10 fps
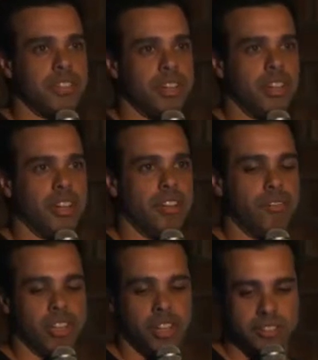
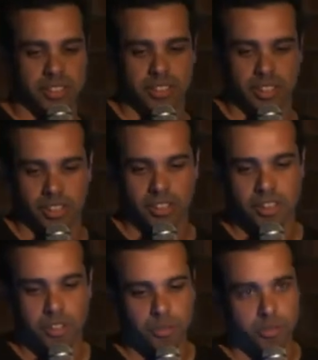velocity
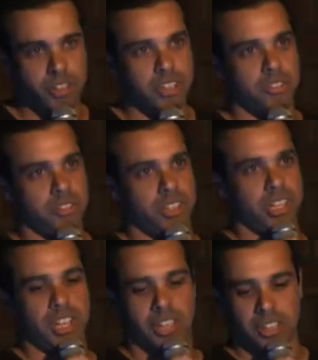really
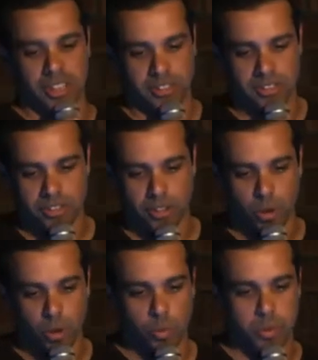kicked in.
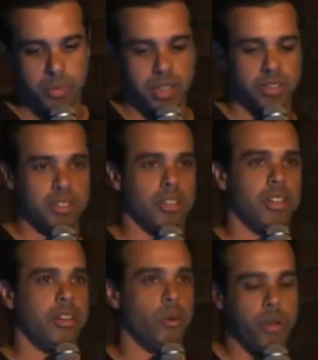So we built
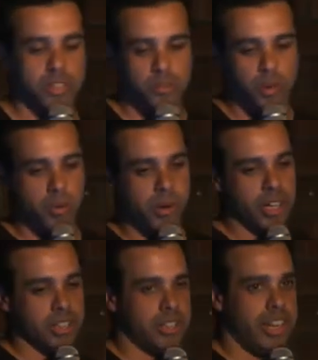the Wix
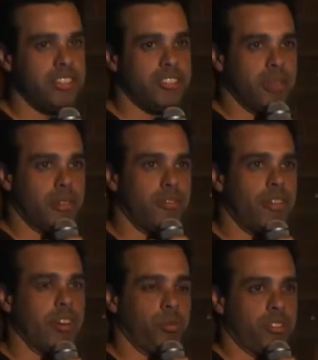Mobile, the
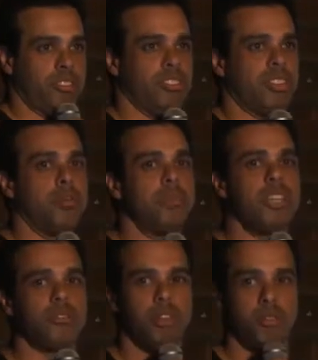HTML5, which is a
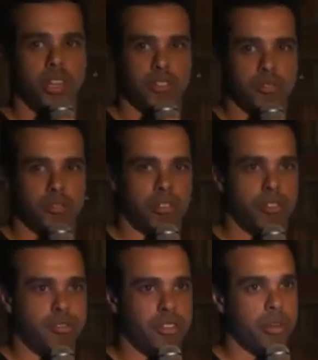complete rewrite
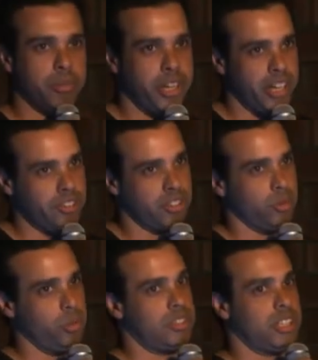of our
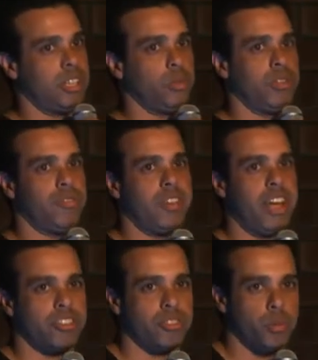application. We started with
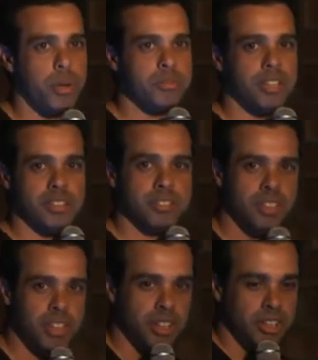Flash websites.
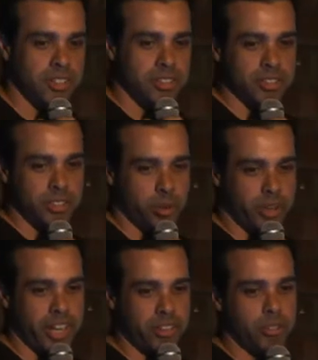So
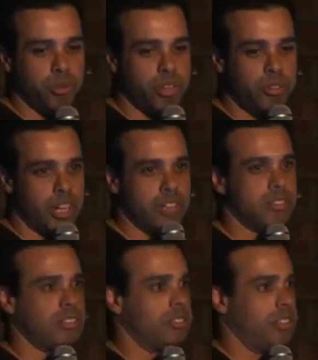we had to
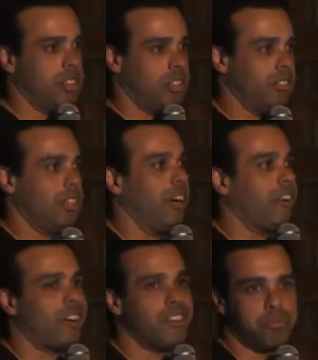rewrite our entire,
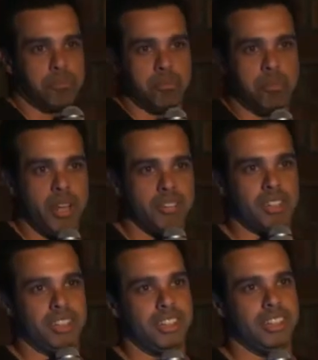
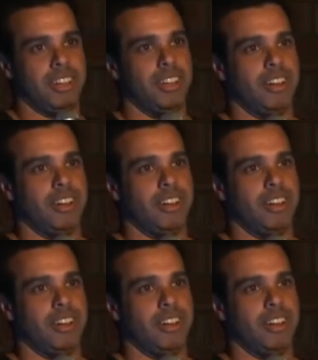basically,